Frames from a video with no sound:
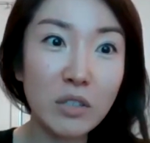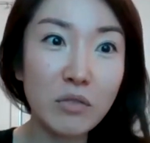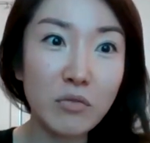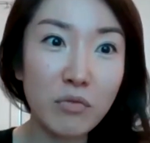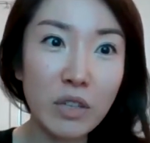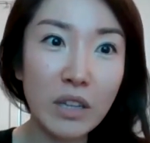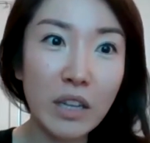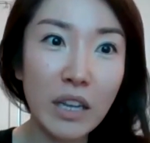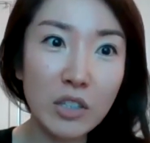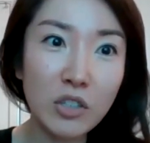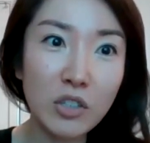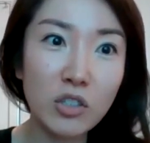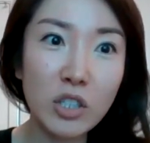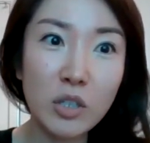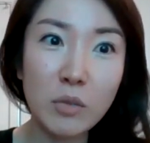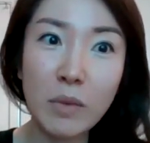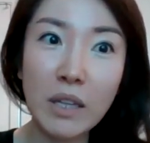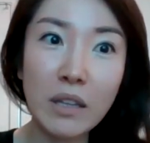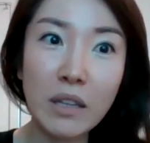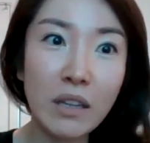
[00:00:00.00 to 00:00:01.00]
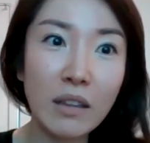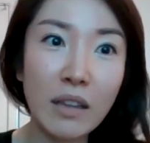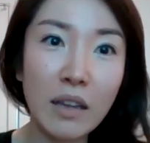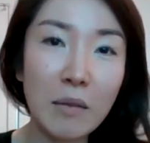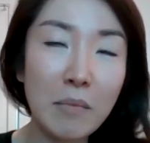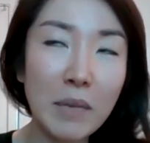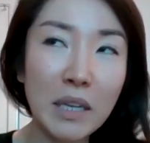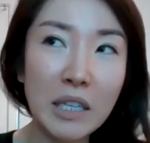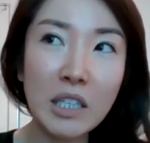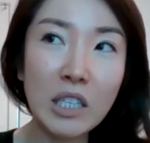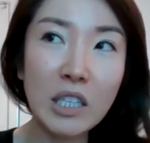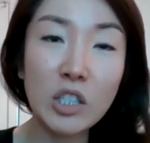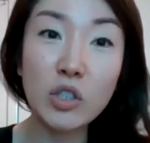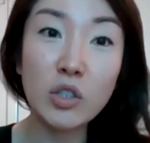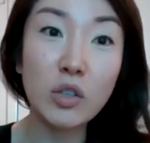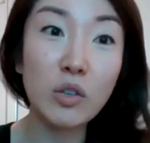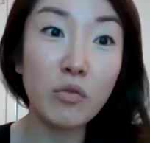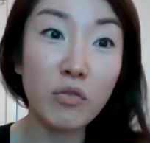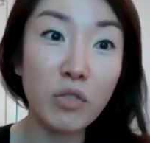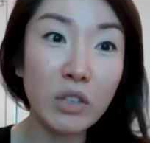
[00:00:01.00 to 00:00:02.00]
good relationship. And then like my
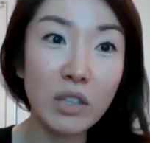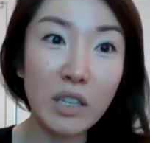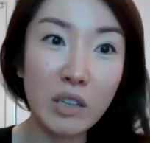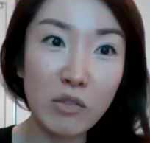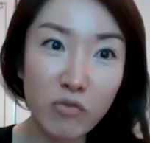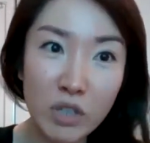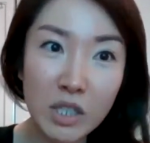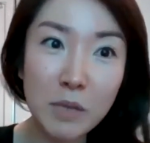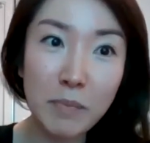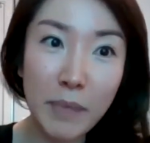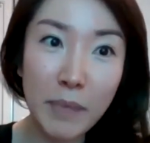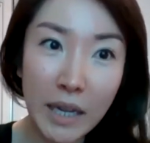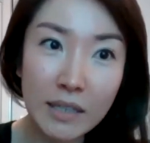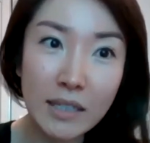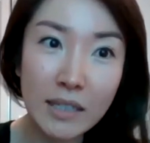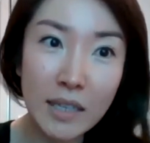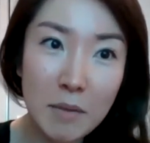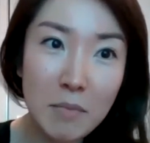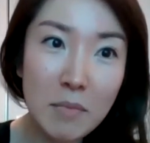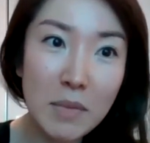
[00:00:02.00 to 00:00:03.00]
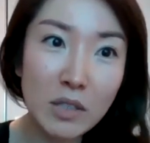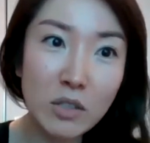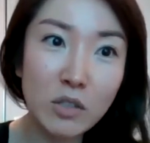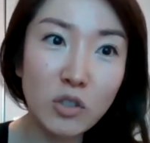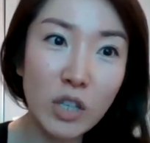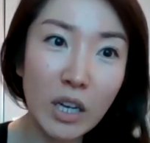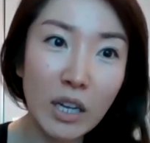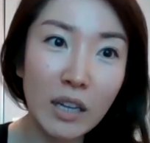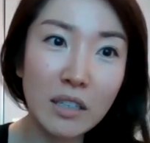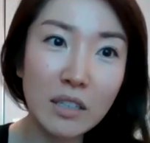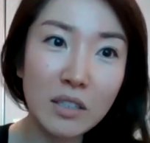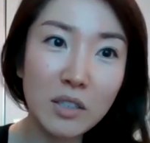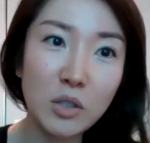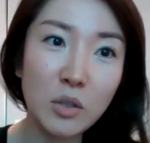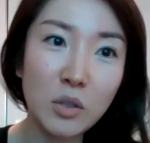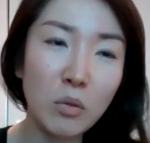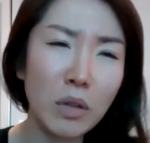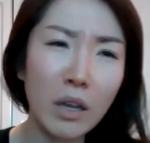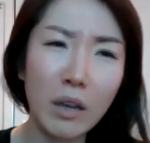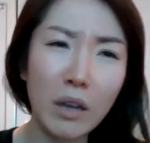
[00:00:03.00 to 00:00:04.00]
teacher really respect him as a cellist.
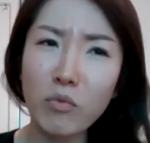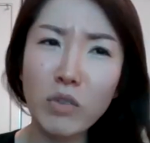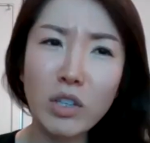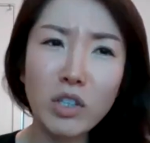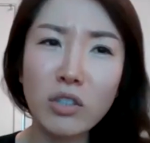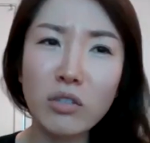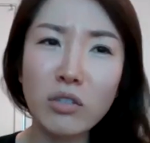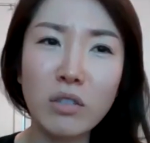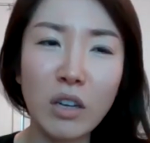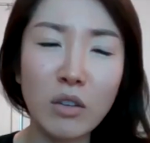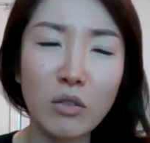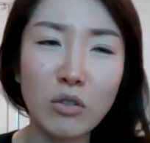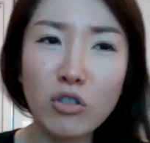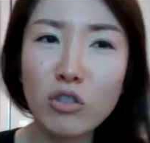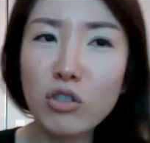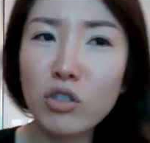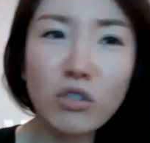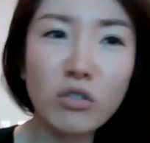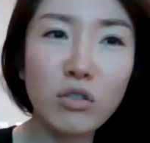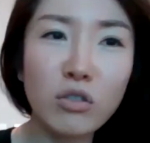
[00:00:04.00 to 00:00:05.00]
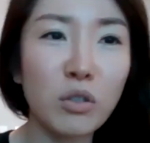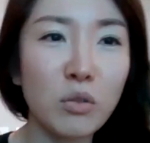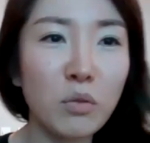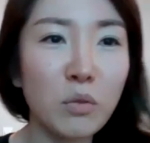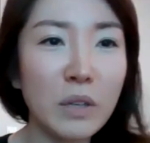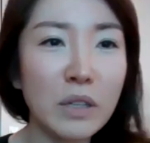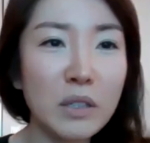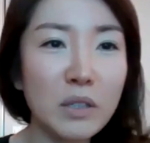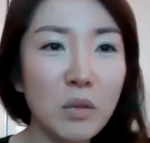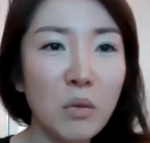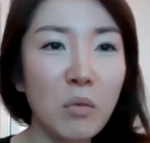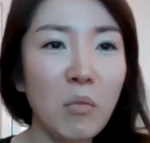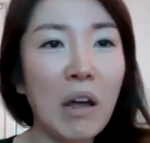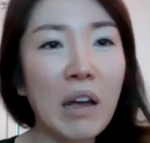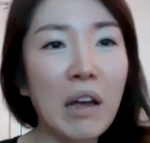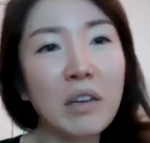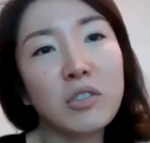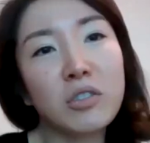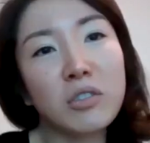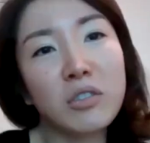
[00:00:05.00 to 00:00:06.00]
So like, you should uh, you should do it. So
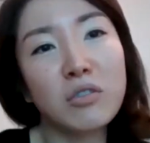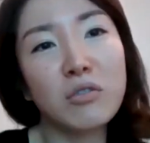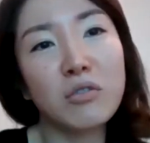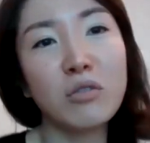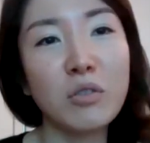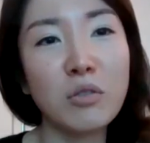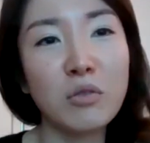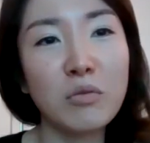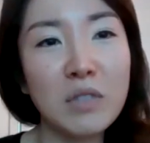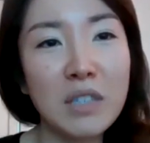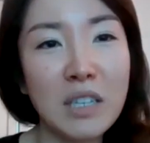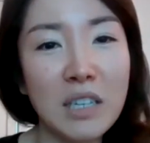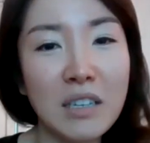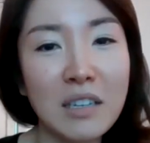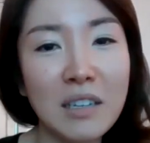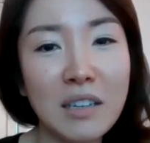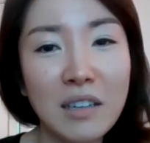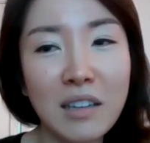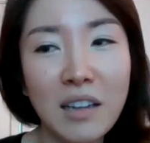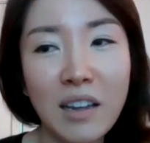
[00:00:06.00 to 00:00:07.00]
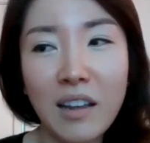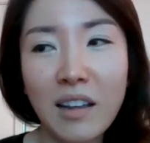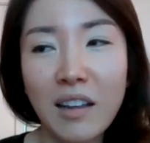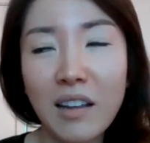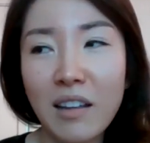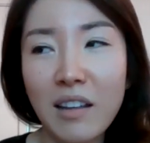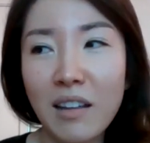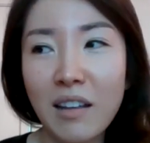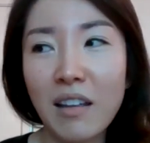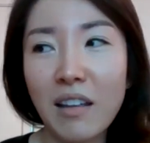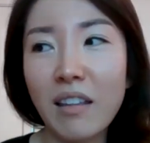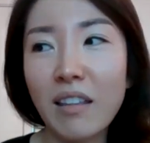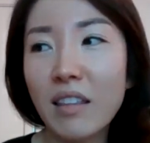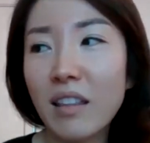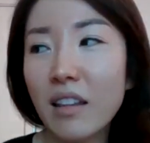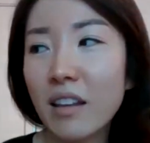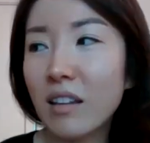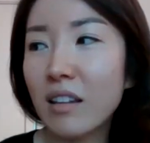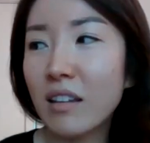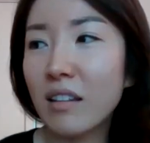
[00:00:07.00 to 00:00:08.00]
I just, you know, did. And
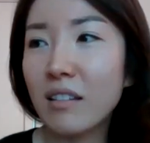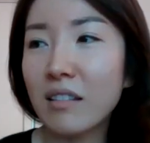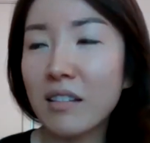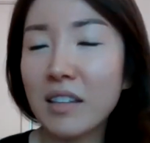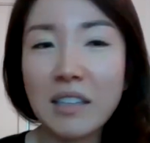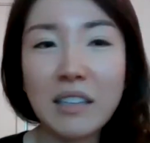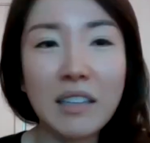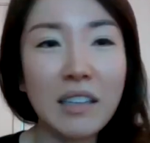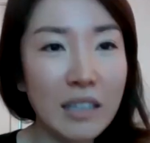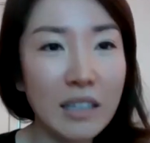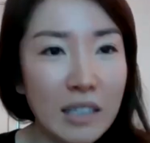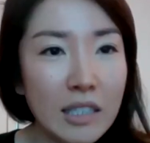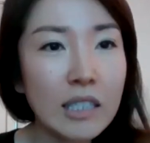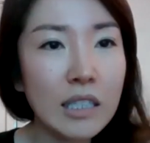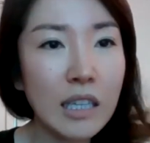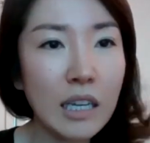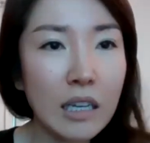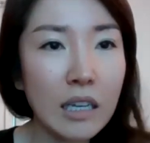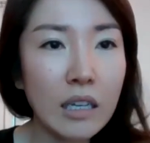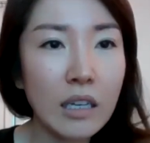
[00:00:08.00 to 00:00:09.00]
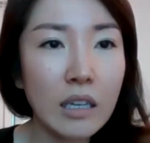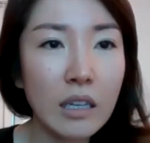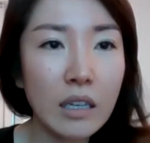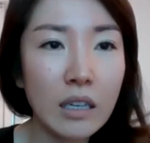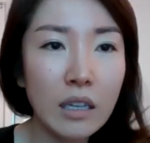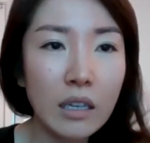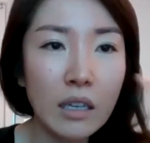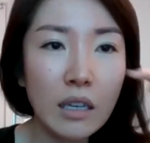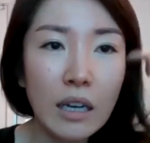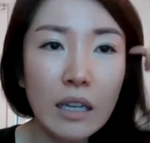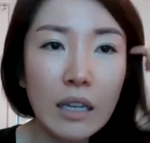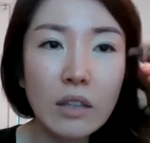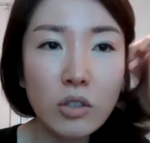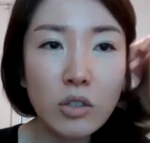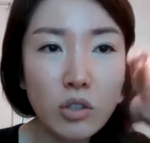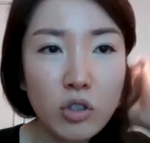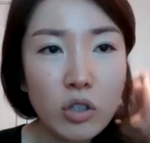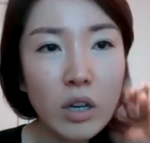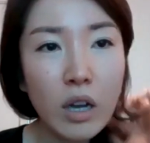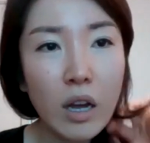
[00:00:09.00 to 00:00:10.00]
then yes, I got the
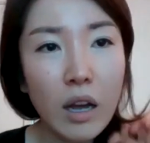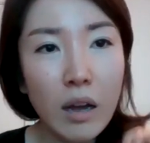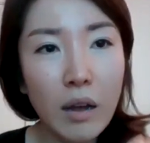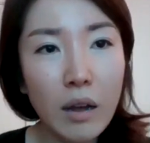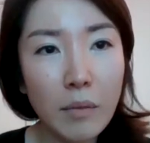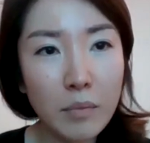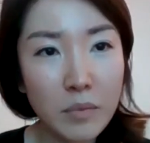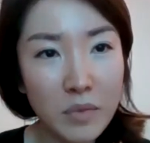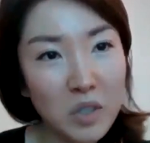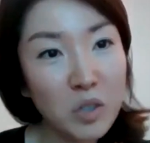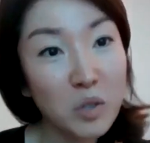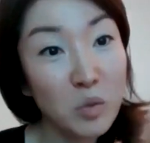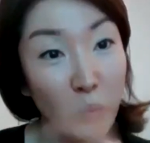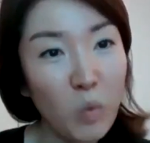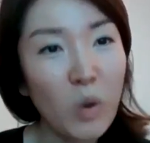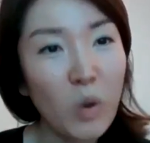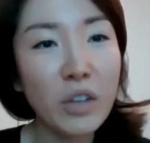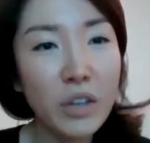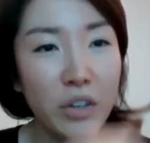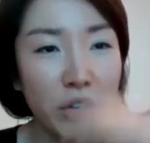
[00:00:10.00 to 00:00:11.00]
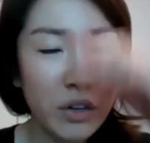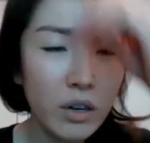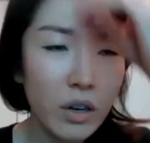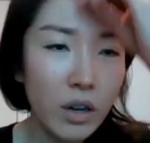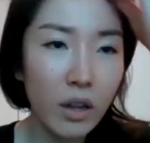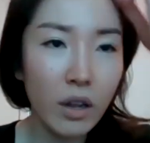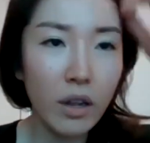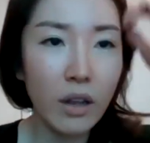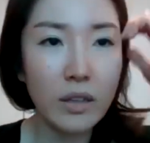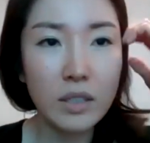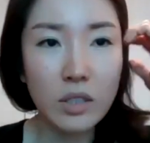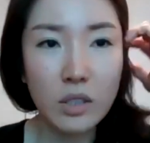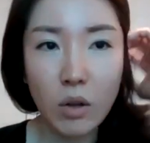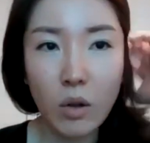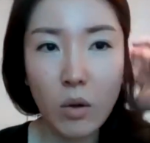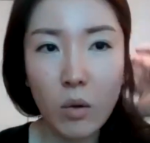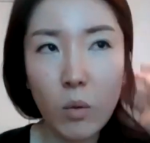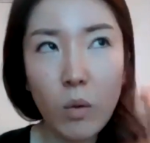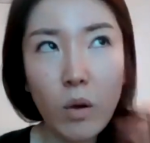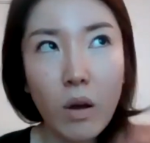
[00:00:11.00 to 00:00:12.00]
job up uh, just one year.
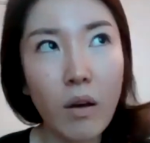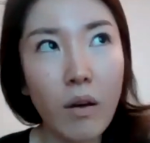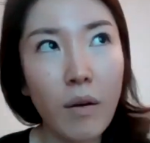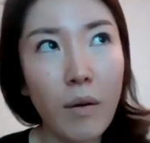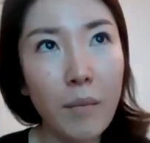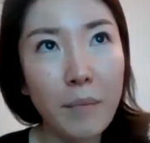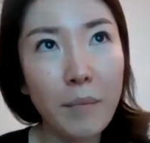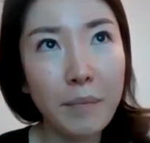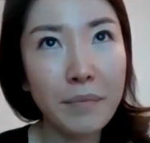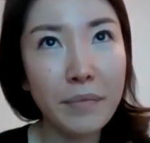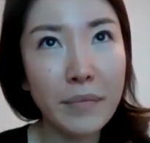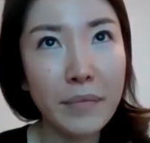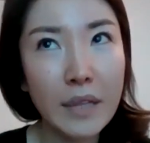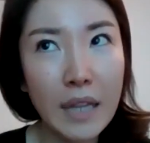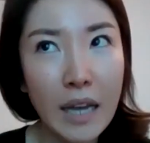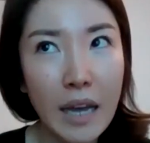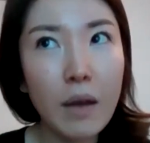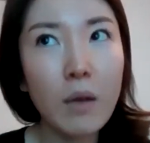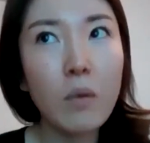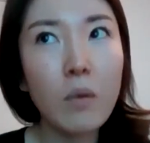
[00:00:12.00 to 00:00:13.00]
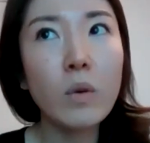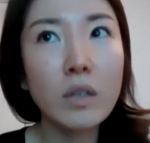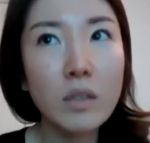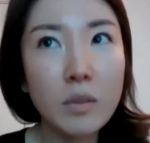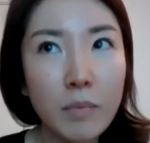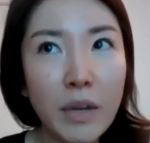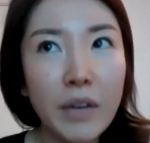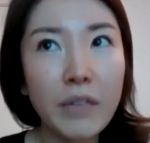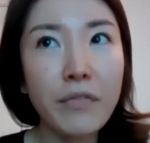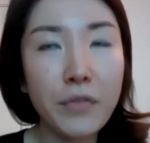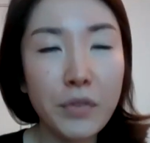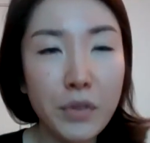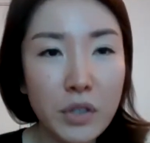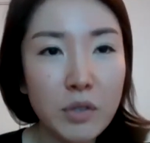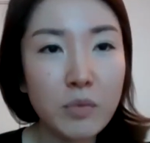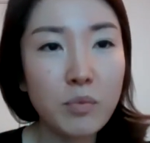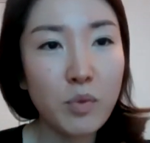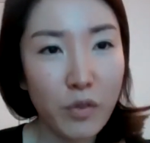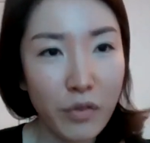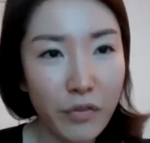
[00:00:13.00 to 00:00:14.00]
So um that was my
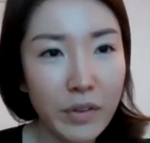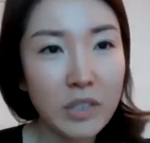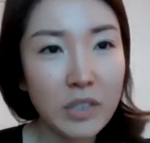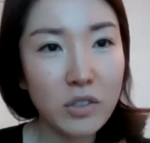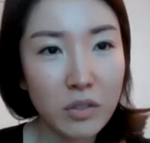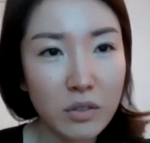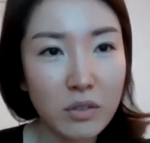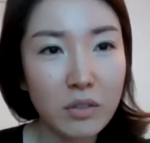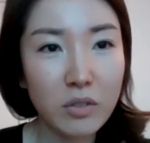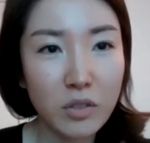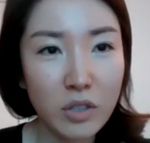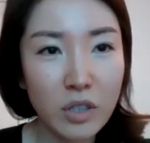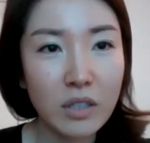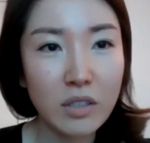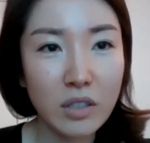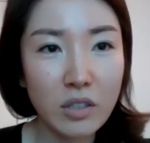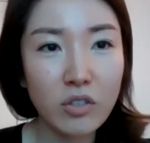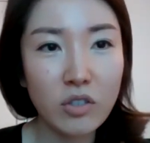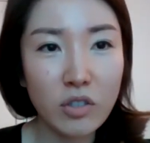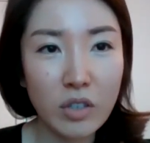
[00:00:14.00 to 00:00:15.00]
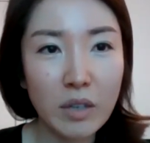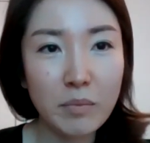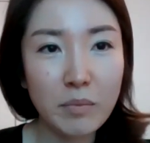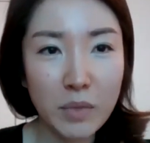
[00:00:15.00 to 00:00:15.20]
first professional cellist